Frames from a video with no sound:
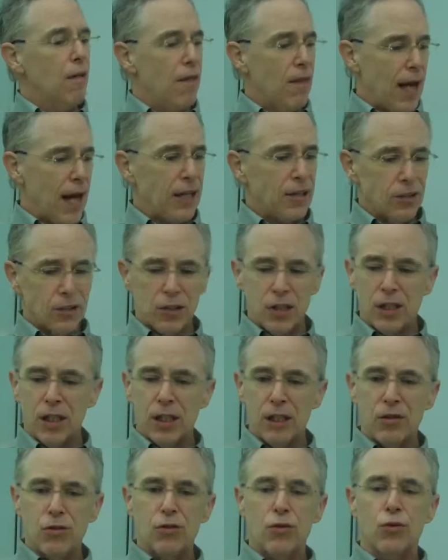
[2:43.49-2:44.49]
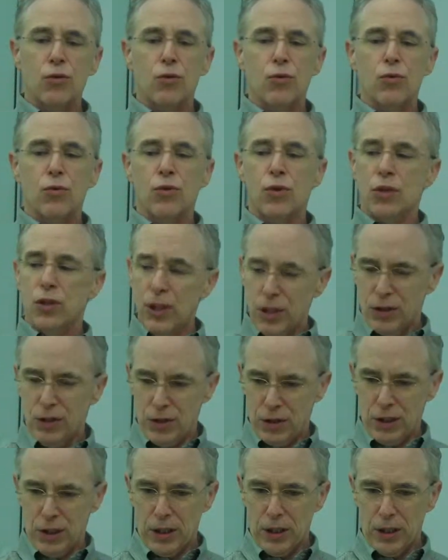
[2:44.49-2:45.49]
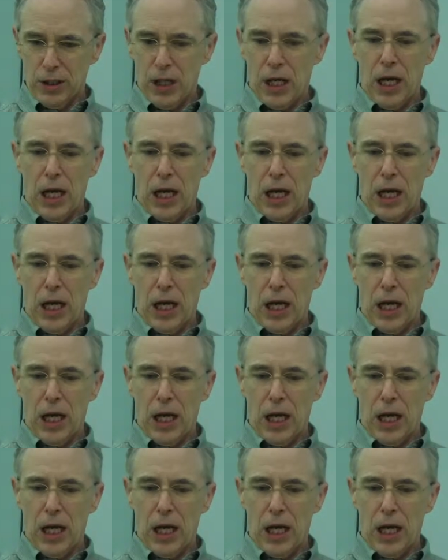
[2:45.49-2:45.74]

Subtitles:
that scene to this scene.